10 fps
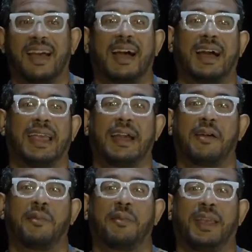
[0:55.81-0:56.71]
I
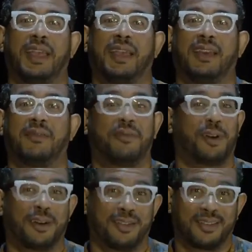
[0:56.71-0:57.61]
am a
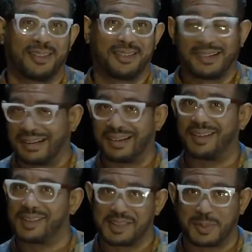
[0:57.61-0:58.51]
father, a
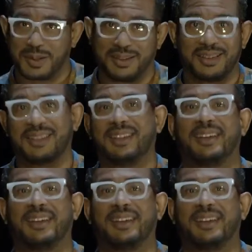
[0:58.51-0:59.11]
husband,